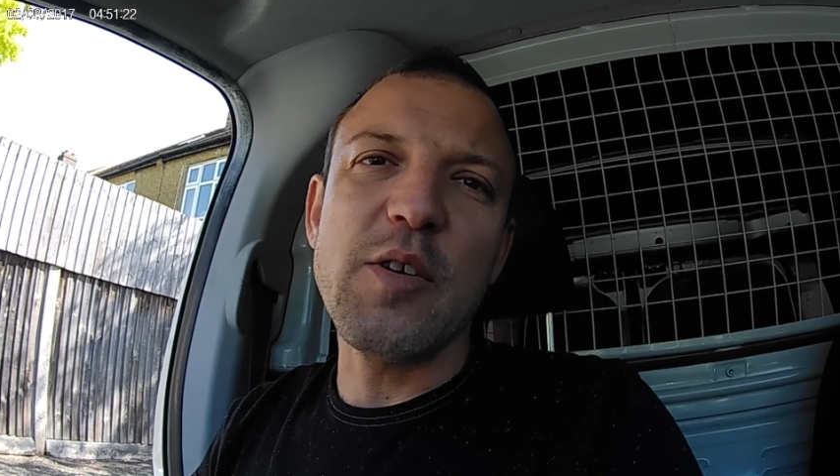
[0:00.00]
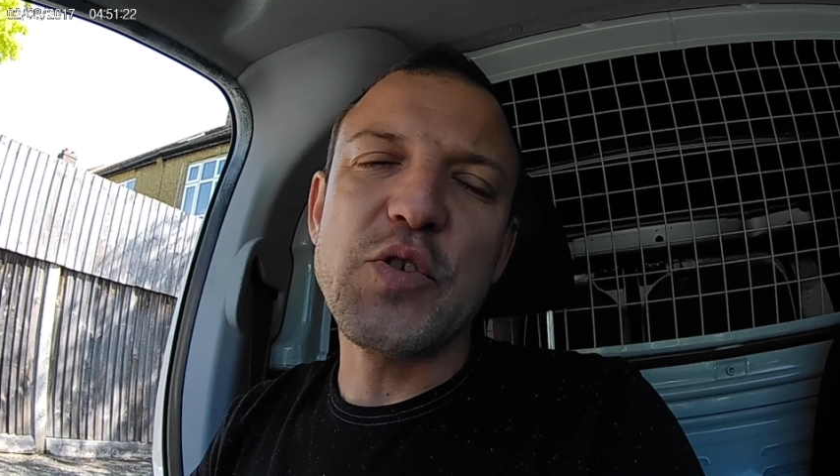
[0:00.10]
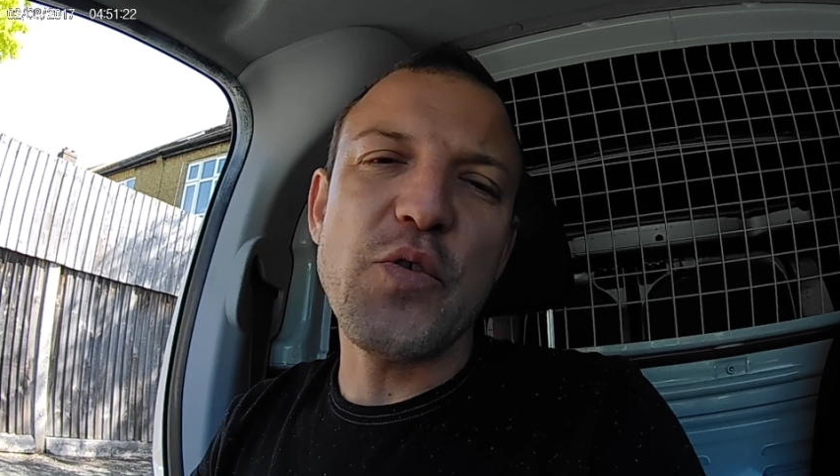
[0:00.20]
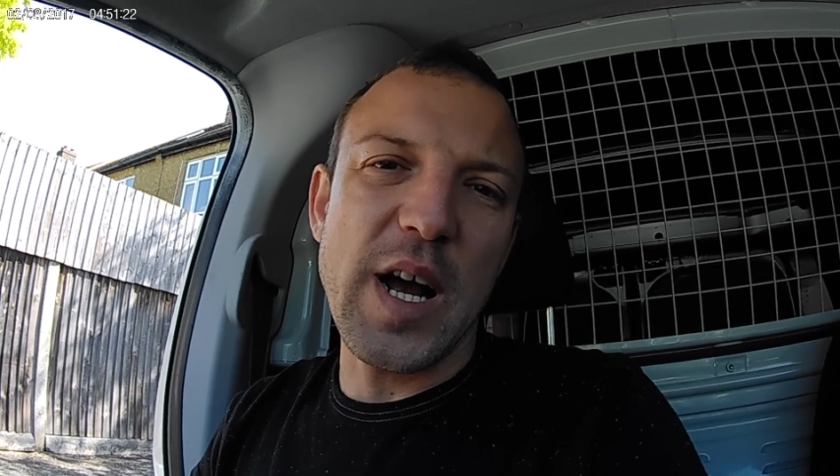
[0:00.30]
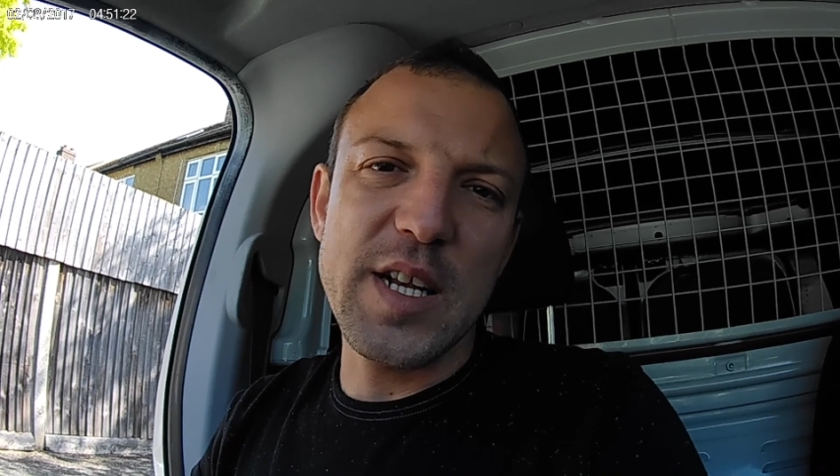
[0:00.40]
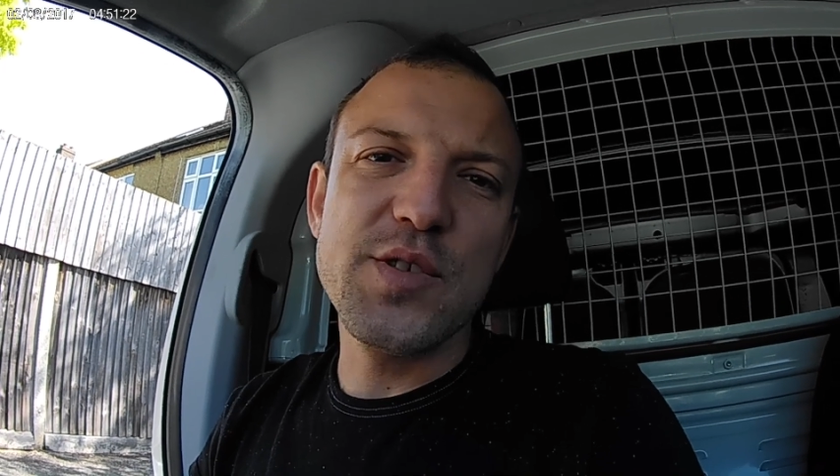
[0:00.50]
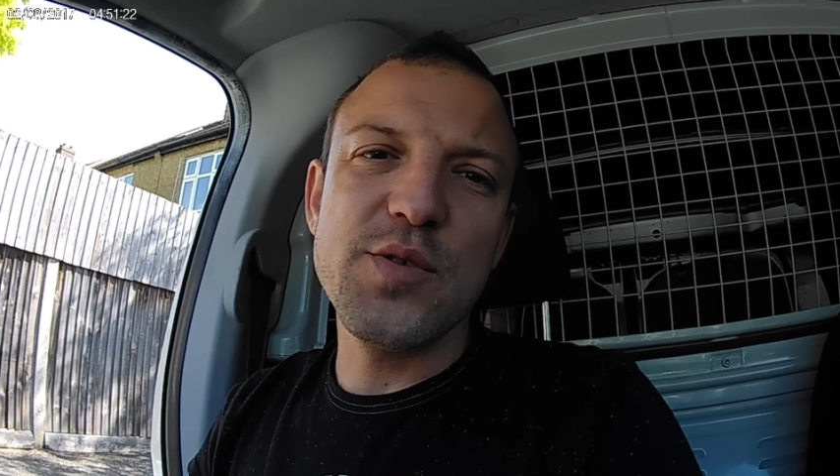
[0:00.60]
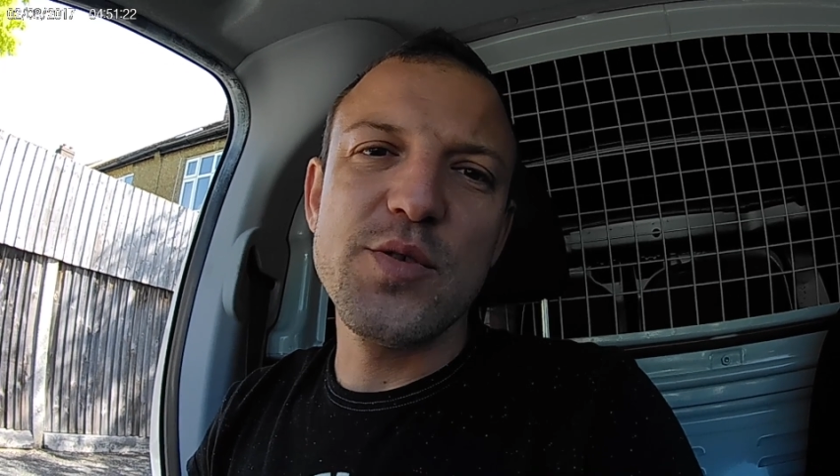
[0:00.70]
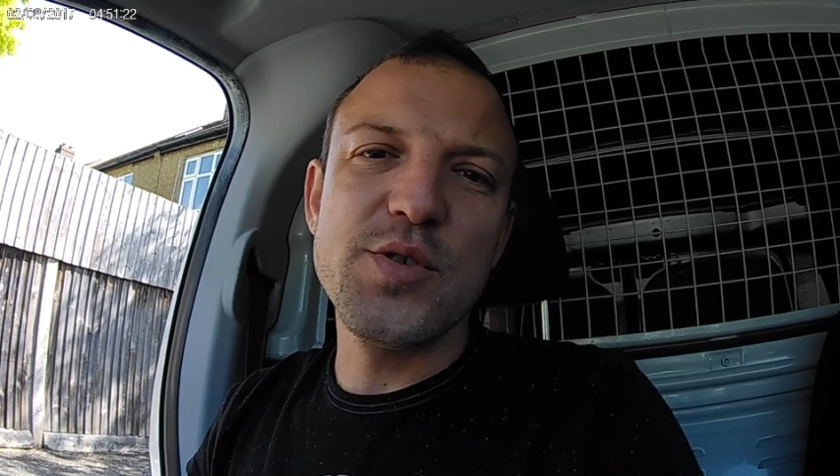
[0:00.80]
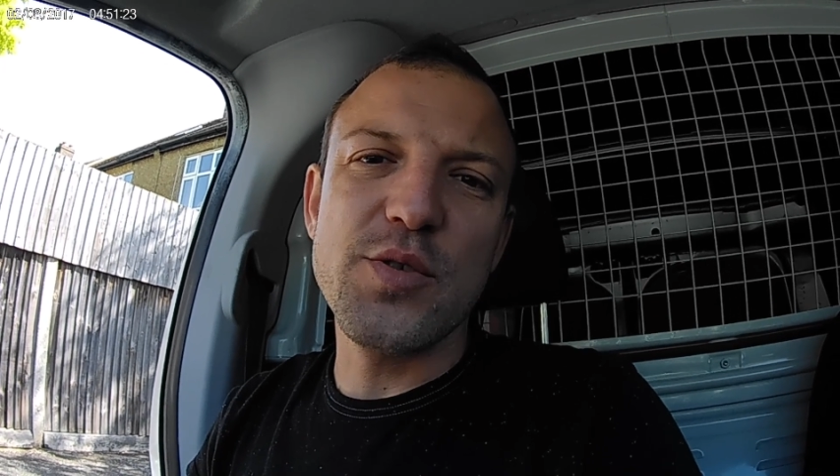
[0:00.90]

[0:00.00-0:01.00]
try to